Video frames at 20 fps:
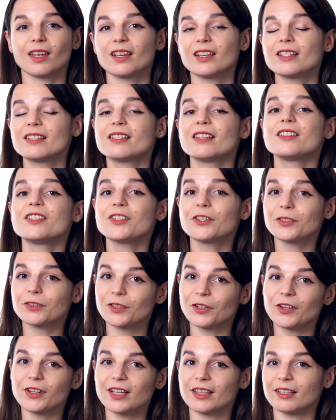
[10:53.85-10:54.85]
Since you're
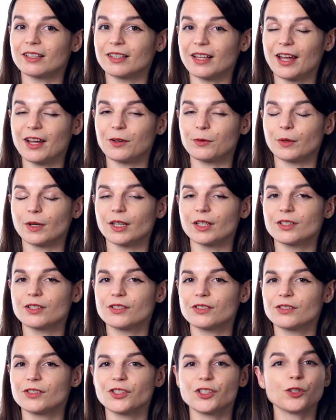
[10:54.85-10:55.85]
learning the
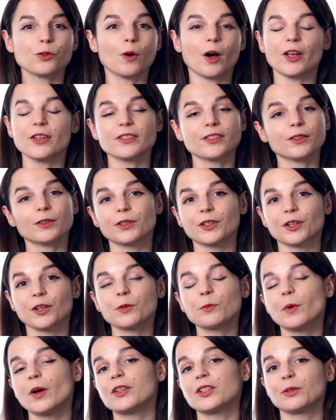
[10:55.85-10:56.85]
language, do you also
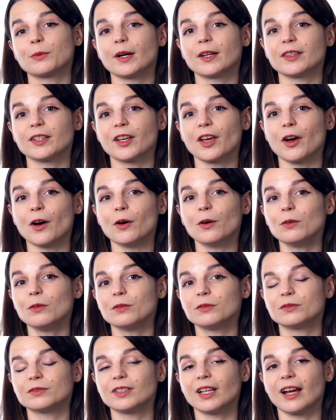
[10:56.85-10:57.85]
learn while you're on the go,
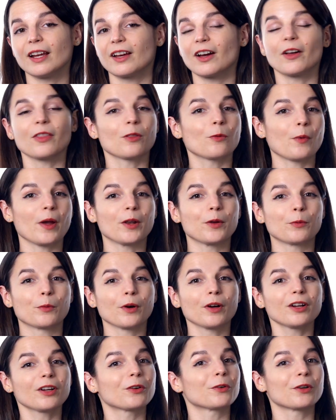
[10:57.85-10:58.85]
like on the way to
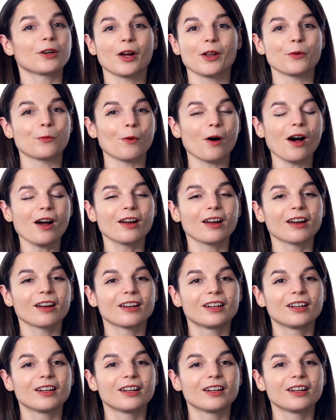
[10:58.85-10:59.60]
work or on a walk?